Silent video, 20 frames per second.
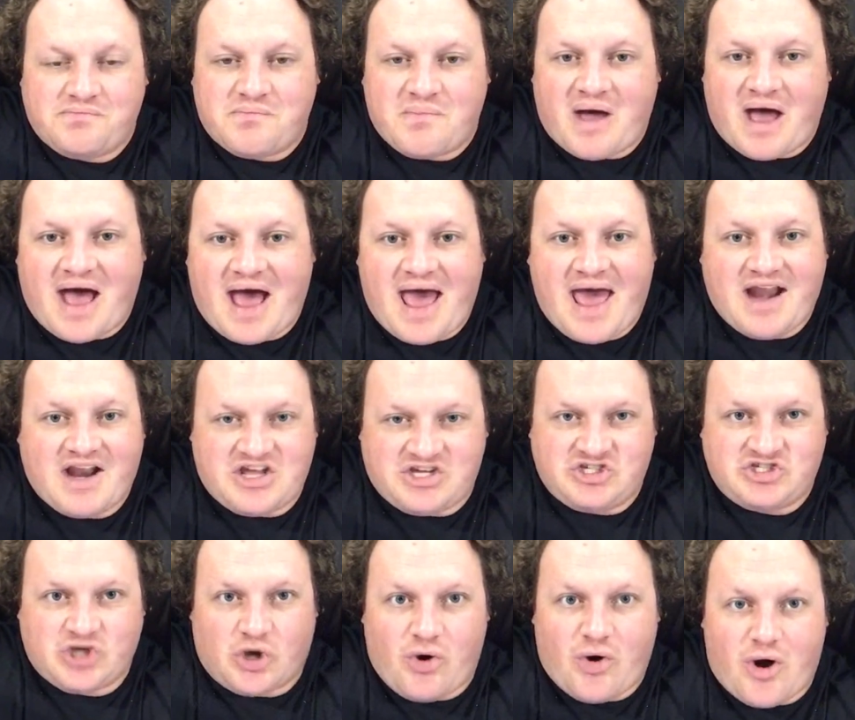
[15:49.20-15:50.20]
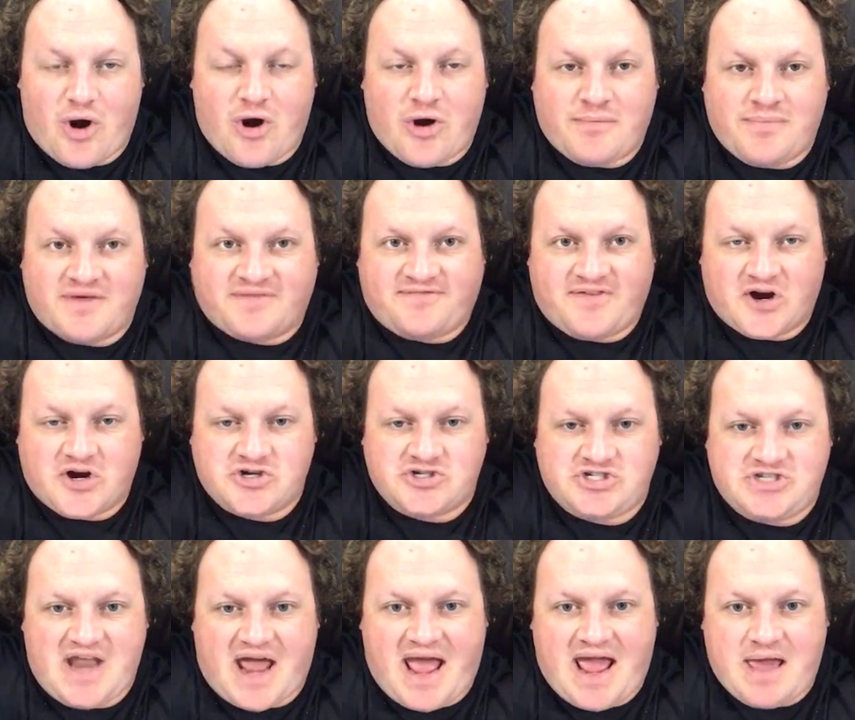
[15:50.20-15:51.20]
had a sore arm the
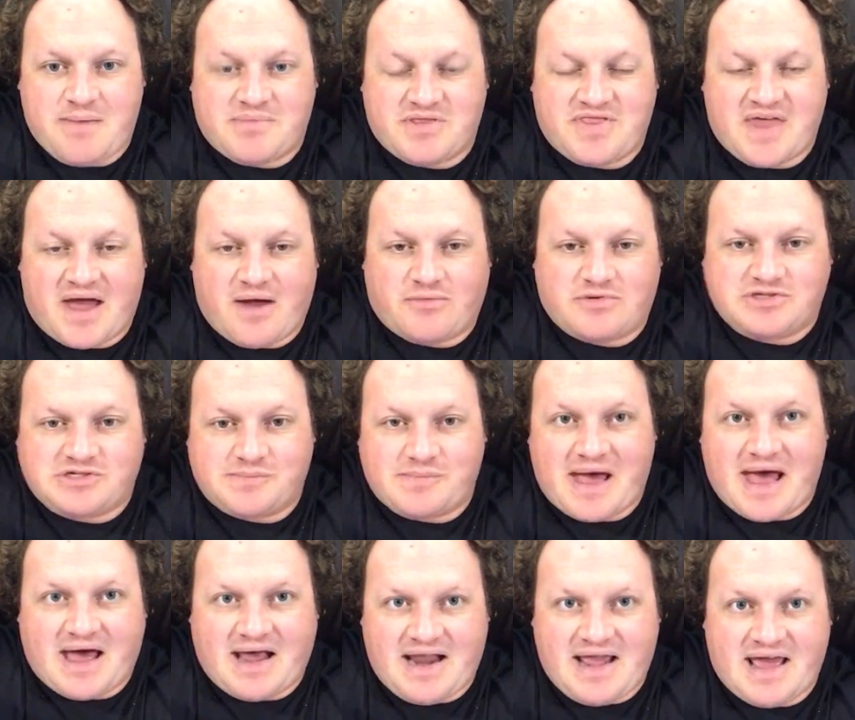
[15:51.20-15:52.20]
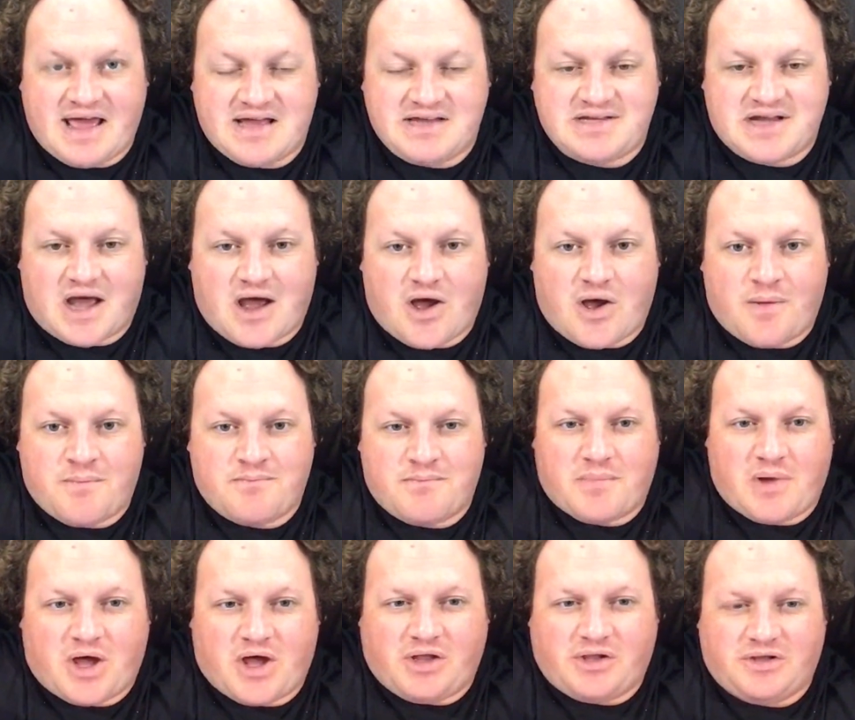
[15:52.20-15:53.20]
first day, but that was about it. A
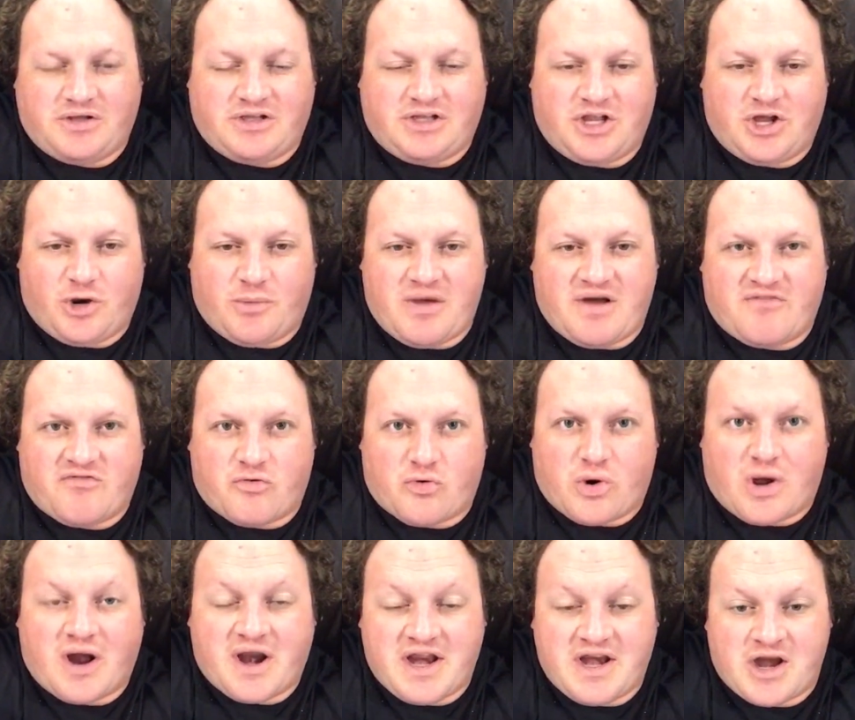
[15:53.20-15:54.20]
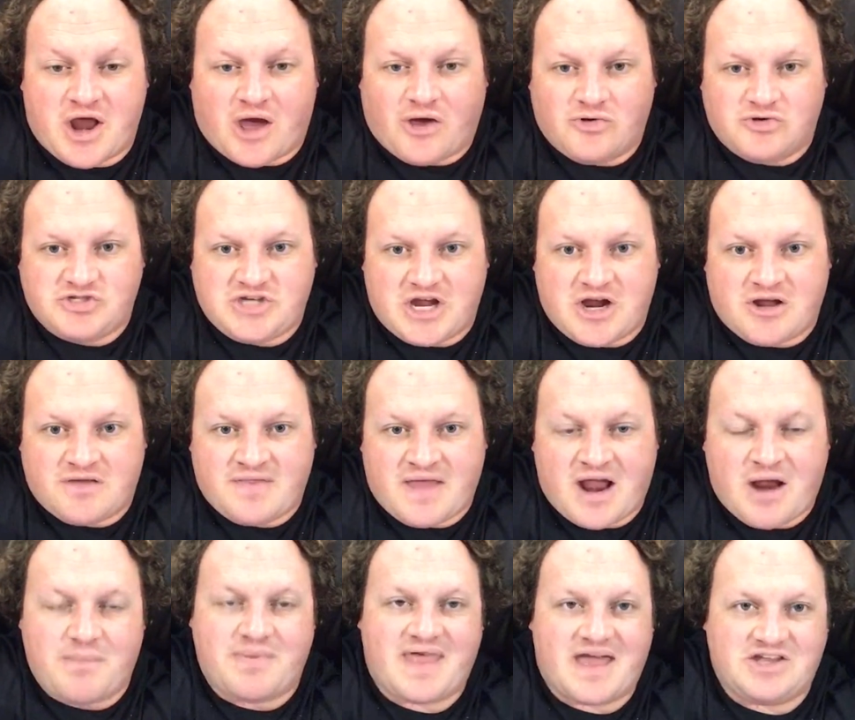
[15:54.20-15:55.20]
little bit of a runny nose here and
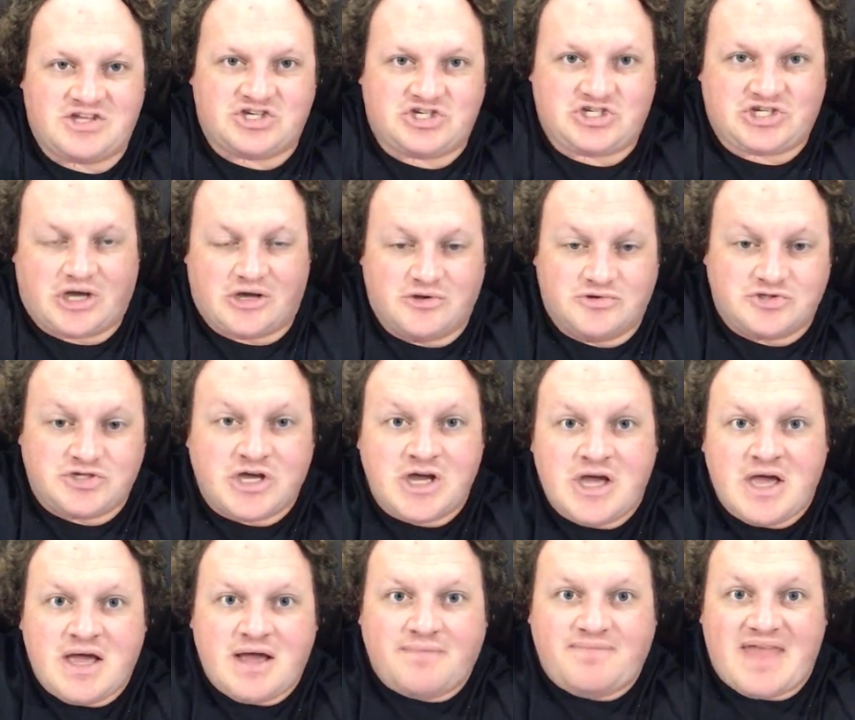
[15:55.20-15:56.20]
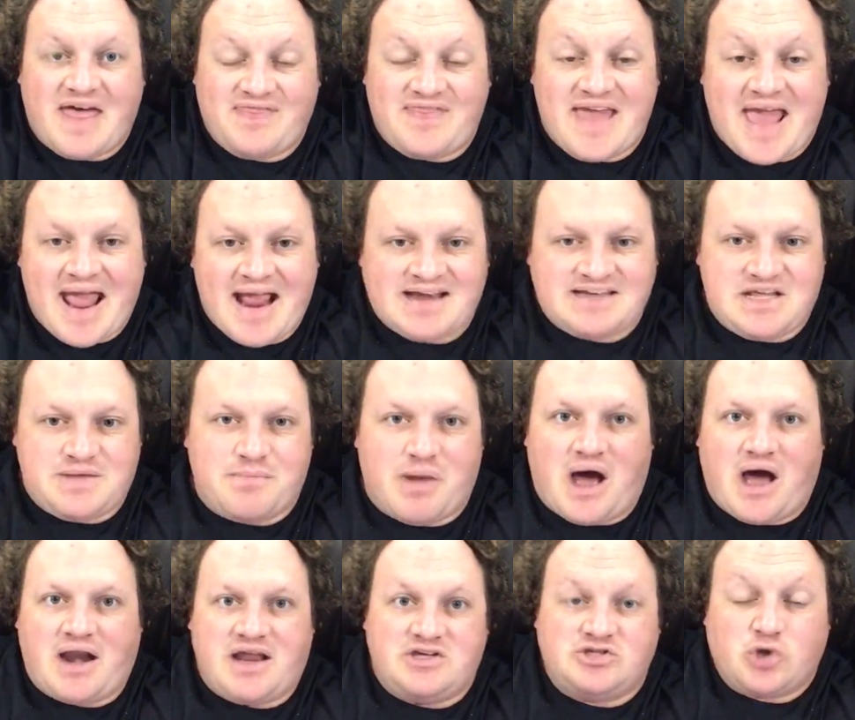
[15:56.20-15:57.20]
there, but that just shows that the
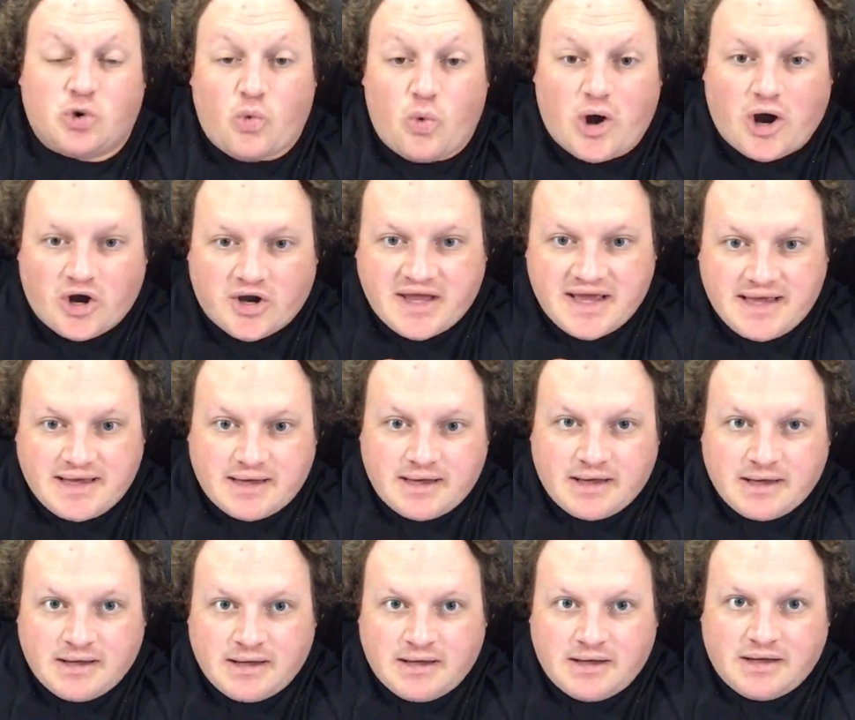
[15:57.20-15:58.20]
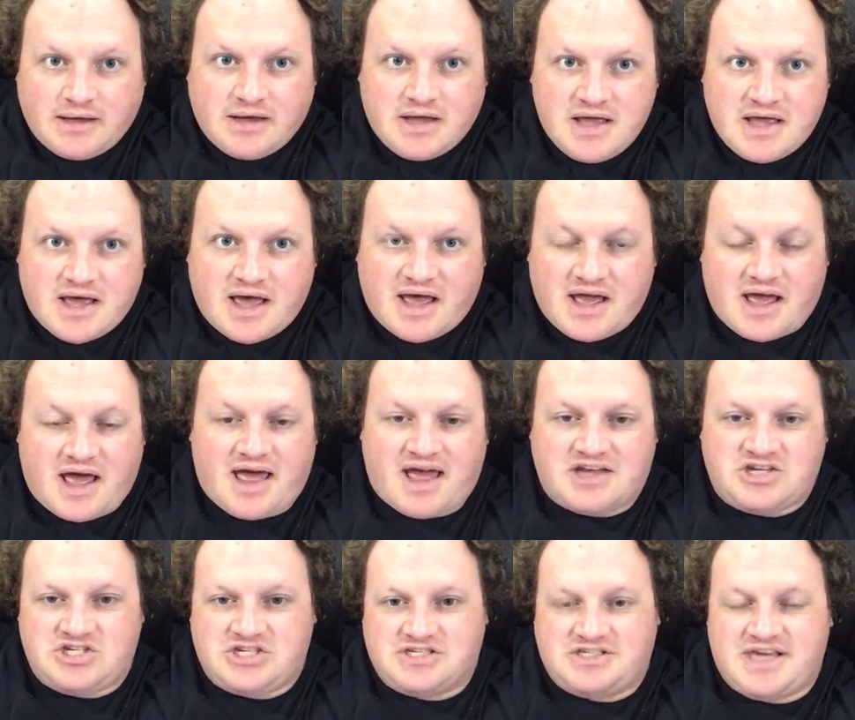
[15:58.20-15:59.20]
antibodies are working.
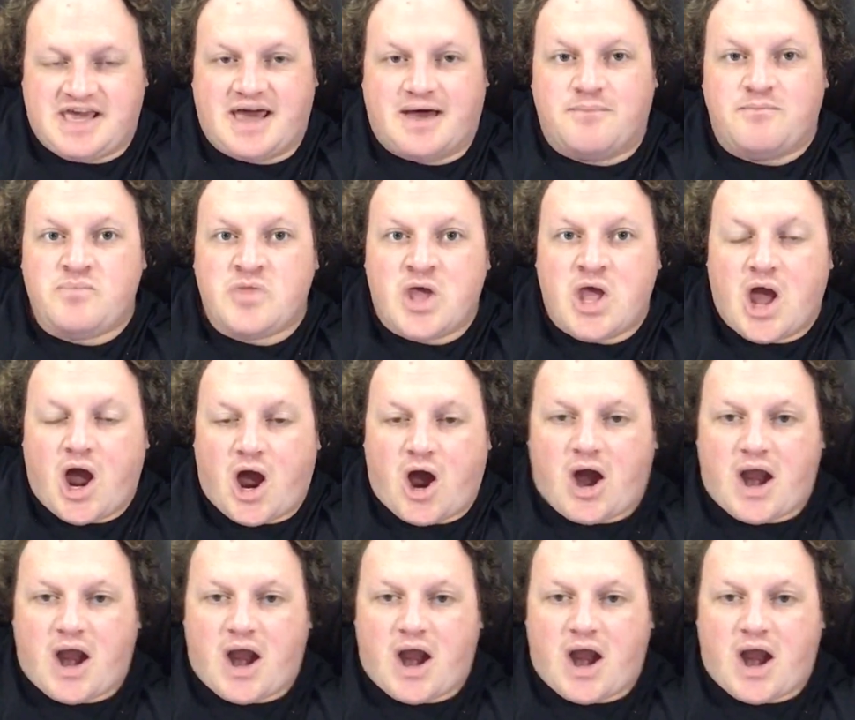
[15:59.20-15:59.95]
That's just it. All